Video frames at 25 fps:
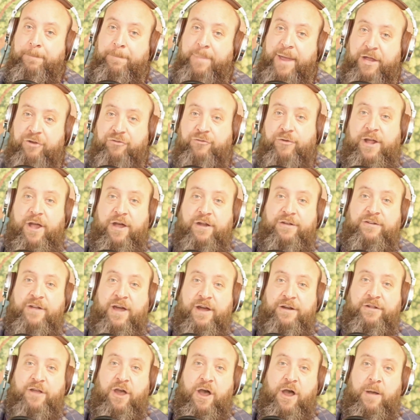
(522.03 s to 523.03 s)

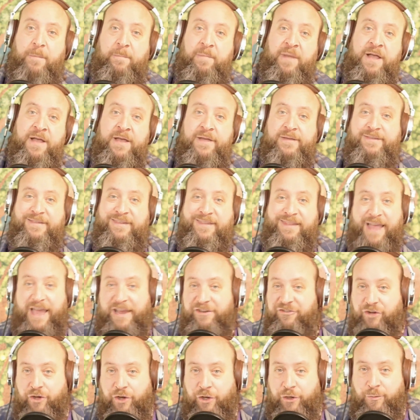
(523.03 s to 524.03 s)

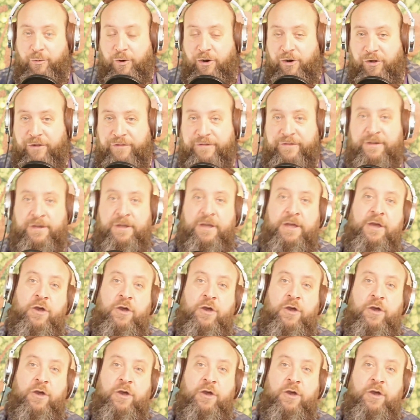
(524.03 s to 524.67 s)
patreon.com/goodworld,